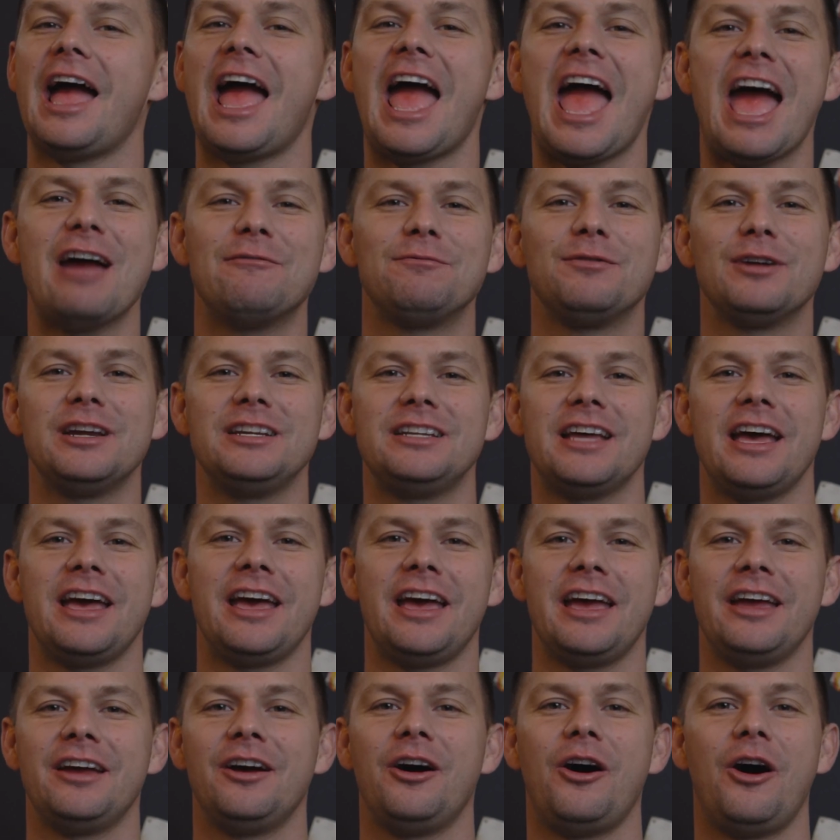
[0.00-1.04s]

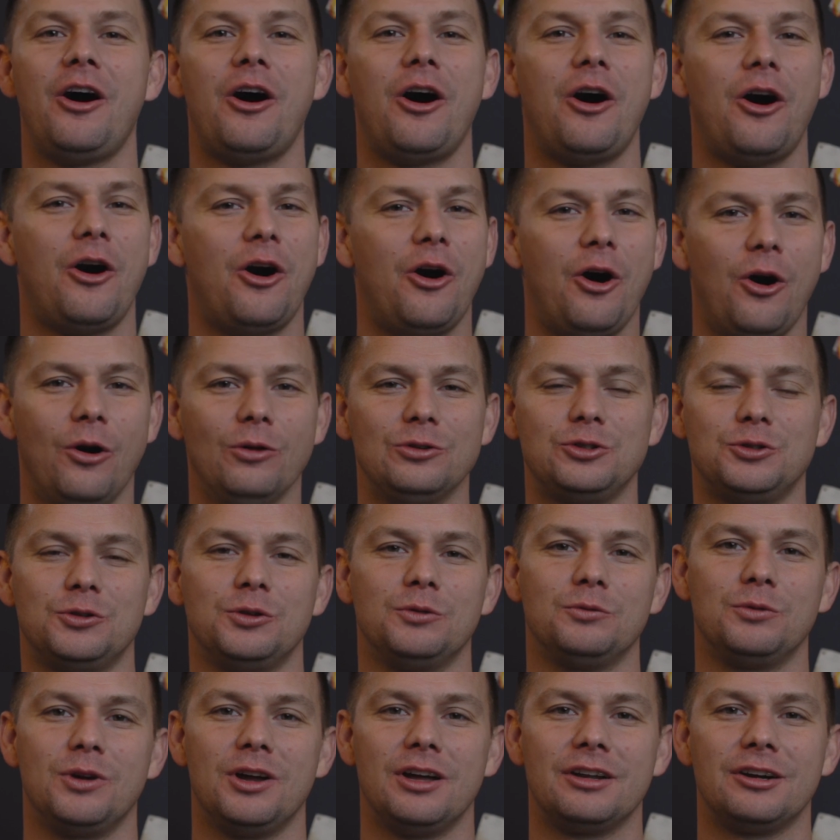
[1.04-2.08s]
everyday
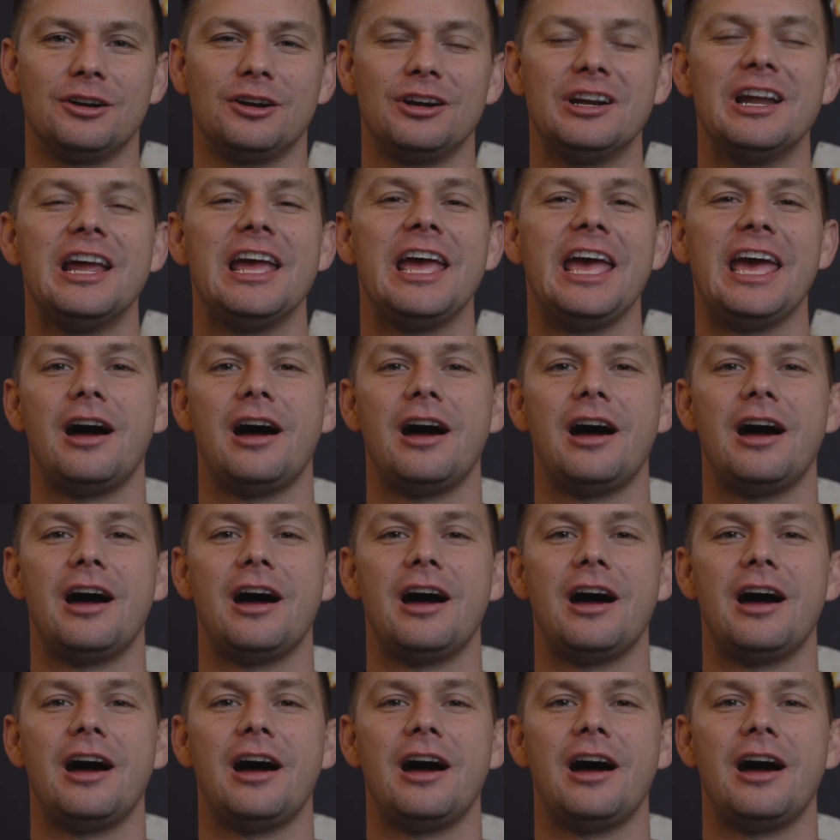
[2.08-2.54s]
ultra runner.